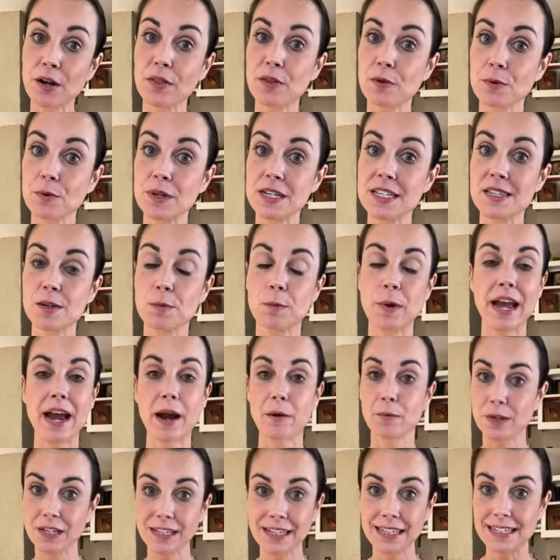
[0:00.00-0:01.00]
of the reason why I
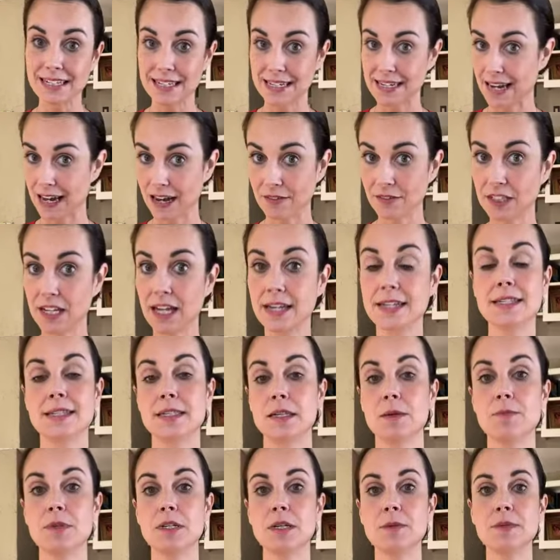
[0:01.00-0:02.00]
really didn't have a lot of
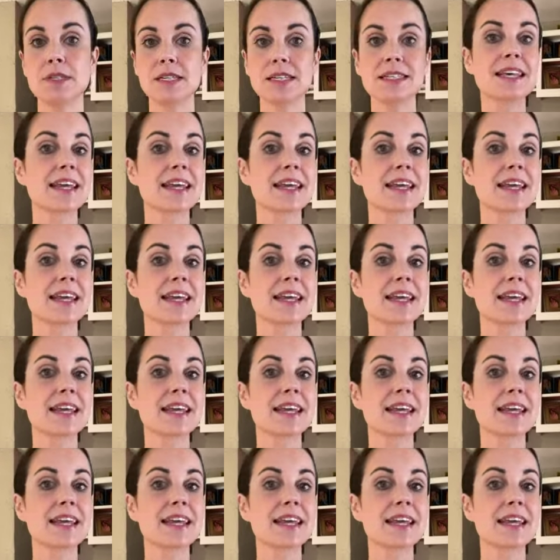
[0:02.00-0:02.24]
symptoms is